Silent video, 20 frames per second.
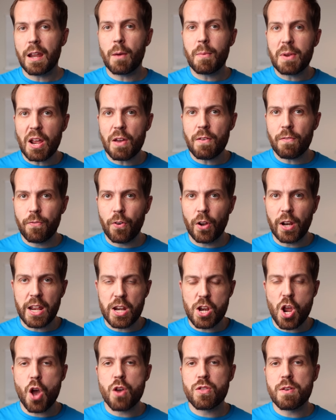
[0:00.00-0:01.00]
Now, we don't fully
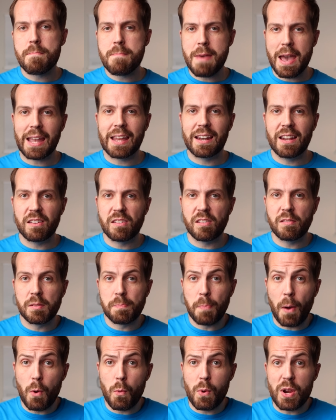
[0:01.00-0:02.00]
know the mechanisms
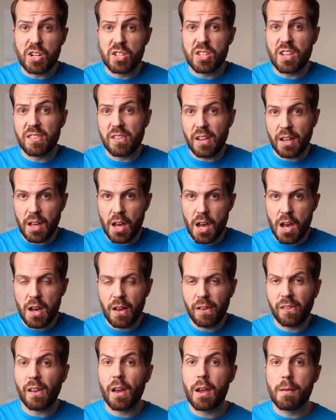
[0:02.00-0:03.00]
by which this
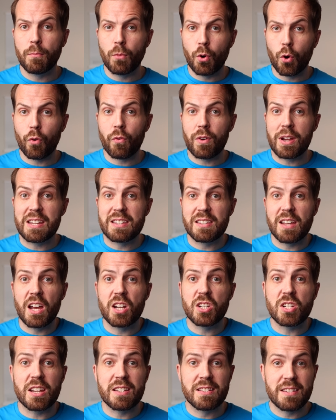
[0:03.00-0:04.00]
occurs, and more
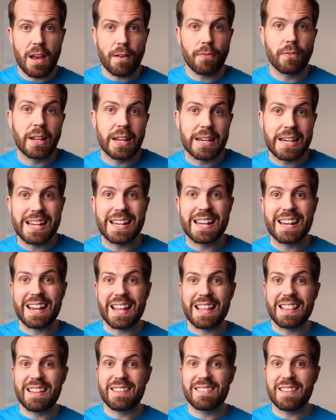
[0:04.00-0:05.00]
research is definitely needed
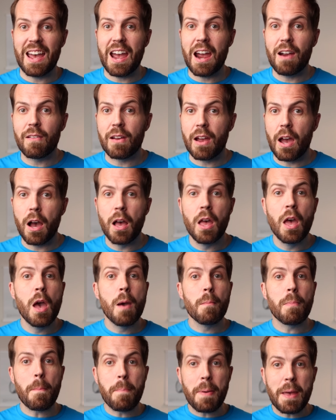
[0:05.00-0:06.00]
in this area.
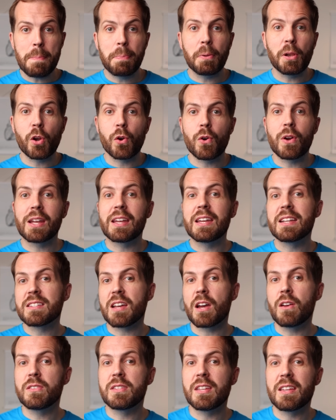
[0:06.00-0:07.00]
But people who are in
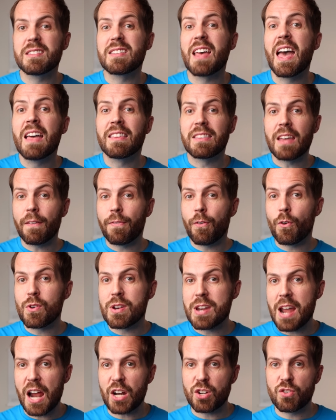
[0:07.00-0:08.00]
ketosis therefore
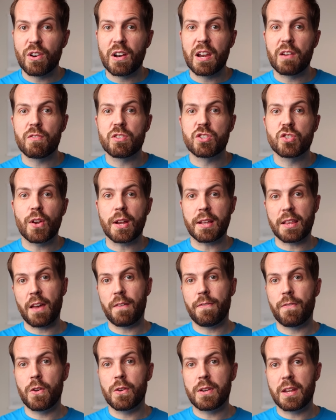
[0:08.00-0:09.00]
naturally restrict their
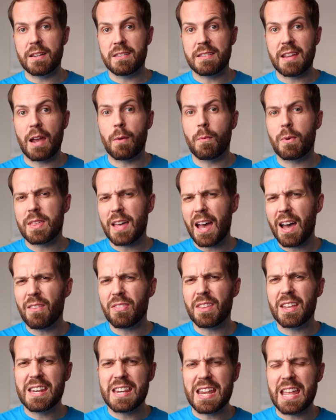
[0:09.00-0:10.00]
food intake
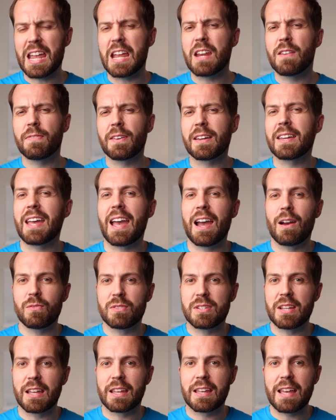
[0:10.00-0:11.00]
without the need for
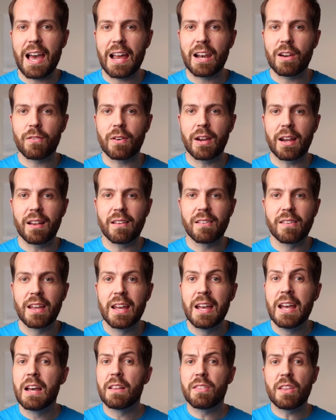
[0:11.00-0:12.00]
counting calories.
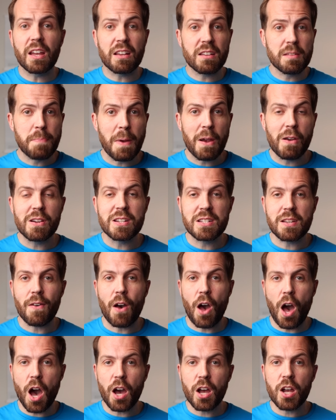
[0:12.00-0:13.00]
The experience of
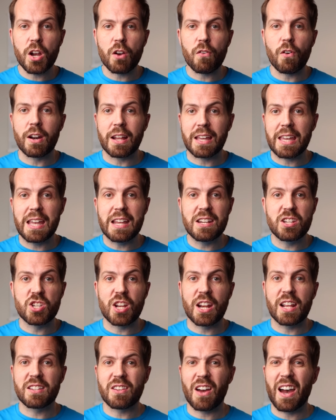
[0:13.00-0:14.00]
hunger on a
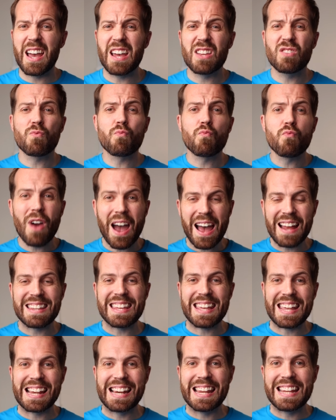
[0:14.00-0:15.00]
ketogenic diet is
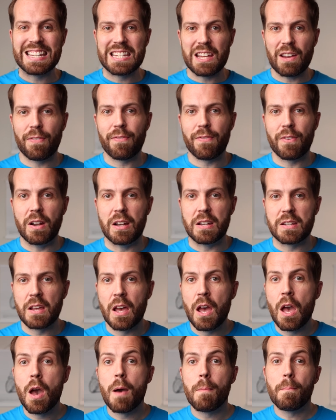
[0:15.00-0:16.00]
radically different.
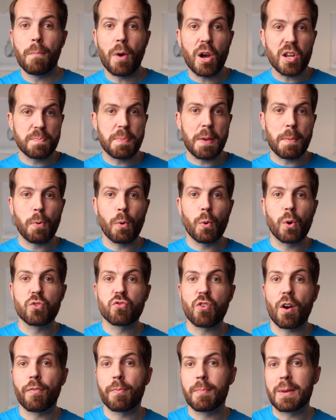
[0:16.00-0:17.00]
Most people will
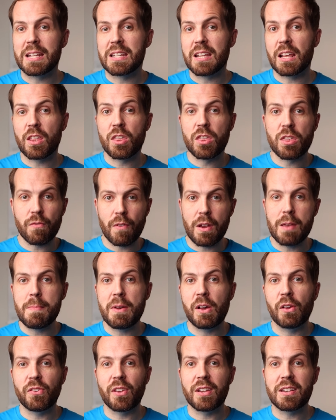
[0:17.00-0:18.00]
drop from eating 3
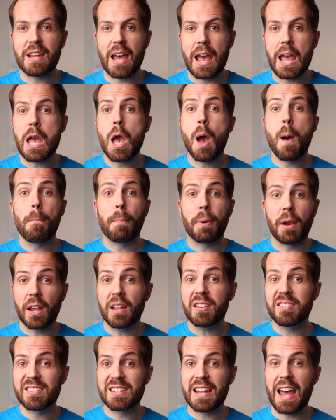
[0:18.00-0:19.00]
meals a day
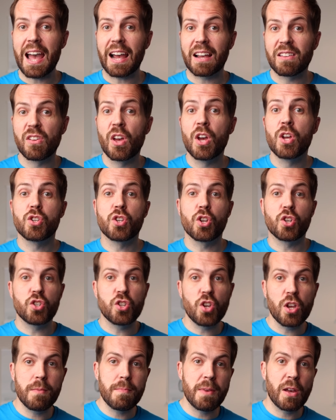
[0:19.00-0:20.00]
plus snacks to
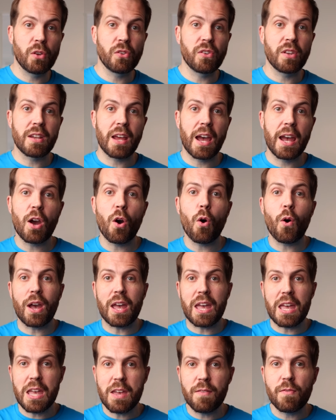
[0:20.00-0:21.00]
2 meals a day or
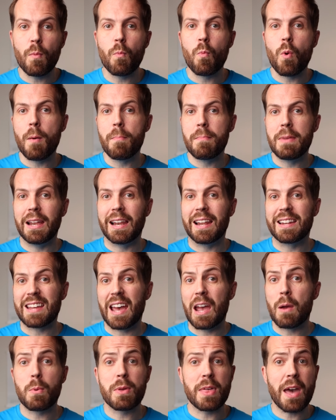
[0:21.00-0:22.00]
even 1 meal a
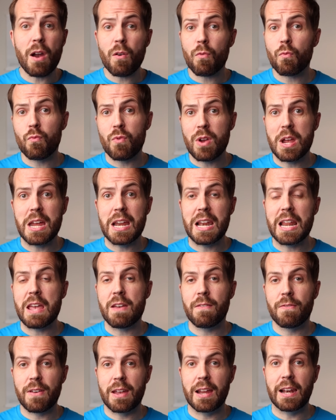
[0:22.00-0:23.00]
day without really
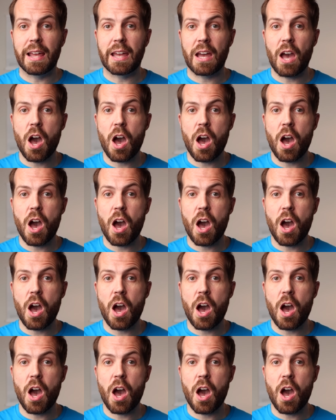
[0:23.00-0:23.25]
feeling